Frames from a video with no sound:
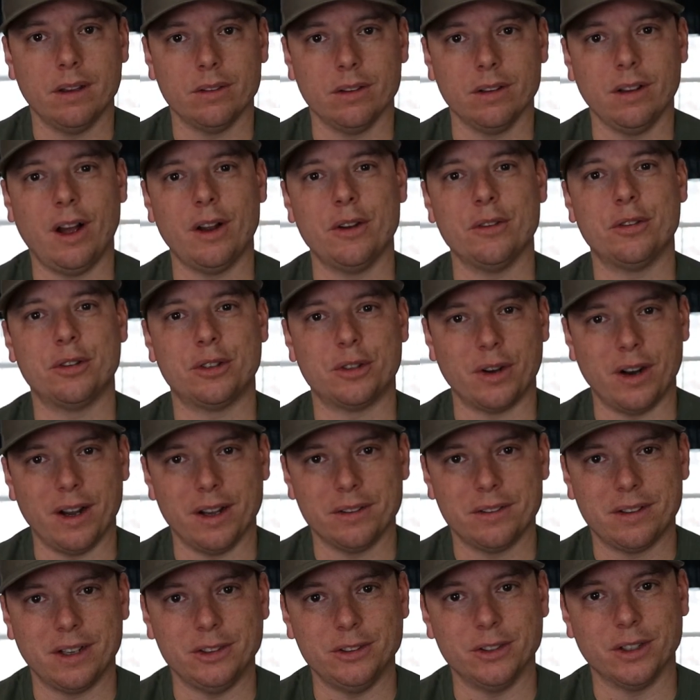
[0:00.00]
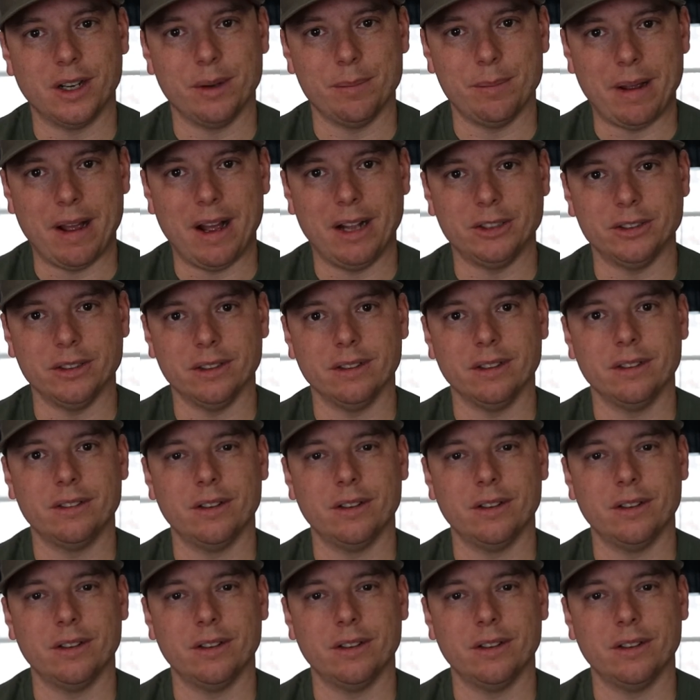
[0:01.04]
There's a lot of stress, as you can imagine.